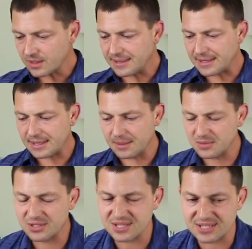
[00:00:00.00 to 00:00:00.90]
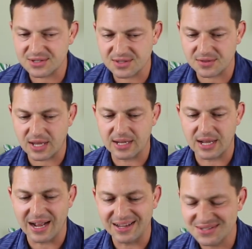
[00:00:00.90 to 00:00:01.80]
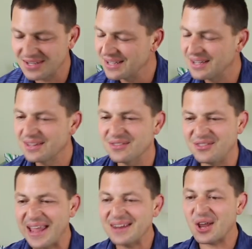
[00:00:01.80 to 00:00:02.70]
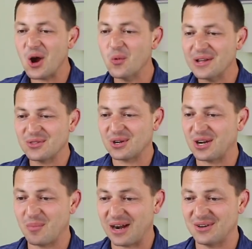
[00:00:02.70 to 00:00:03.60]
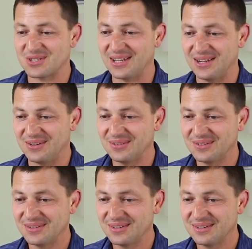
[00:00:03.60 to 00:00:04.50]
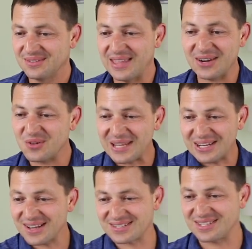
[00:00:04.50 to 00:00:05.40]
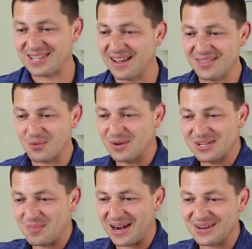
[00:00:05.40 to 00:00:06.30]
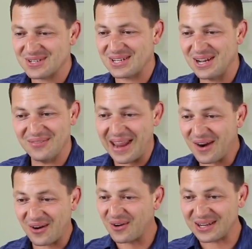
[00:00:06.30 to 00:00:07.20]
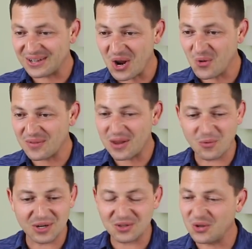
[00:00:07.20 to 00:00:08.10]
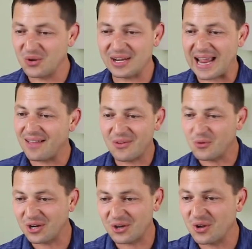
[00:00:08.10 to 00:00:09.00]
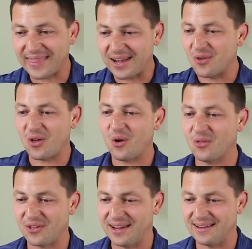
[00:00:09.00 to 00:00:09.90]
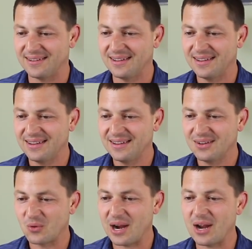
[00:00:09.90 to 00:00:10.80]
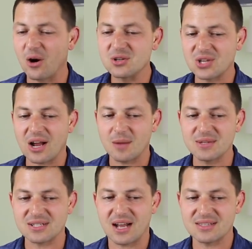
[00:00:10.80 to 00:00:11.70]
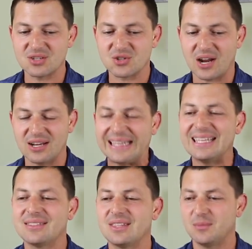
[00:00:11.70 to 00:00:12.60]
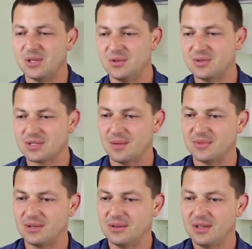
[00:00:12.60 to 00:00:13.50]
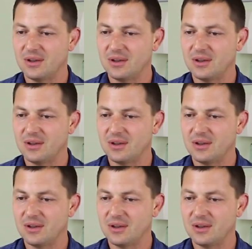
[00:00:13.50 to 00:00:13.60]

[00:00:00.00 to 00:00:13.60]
Because um, here's the thing, guys, they know when they're going to buy or sell. They don't need us to tell them when to buy or sell. They already know when they want to do it, and how they want to do it. They know the whole thing, right? Our job is not to try to get them to do something.